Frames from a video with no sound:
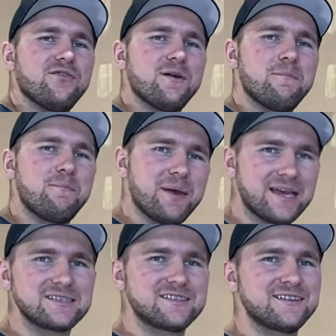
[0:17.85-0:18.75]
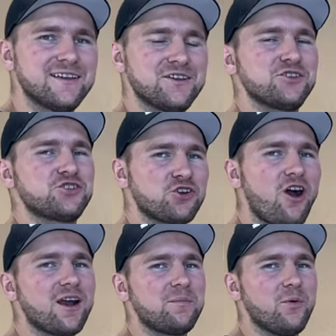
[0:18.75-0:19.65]
the best
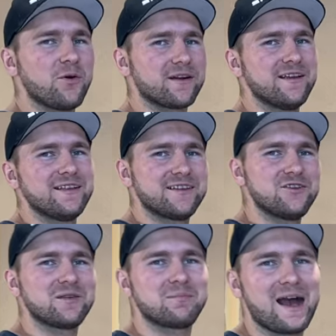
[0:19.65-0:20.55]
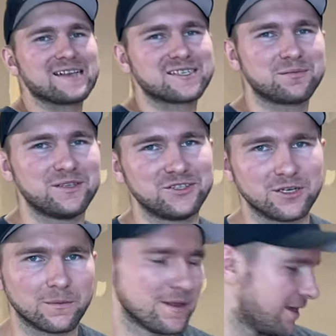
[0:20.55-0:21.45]
chalkboard that you can possibly do.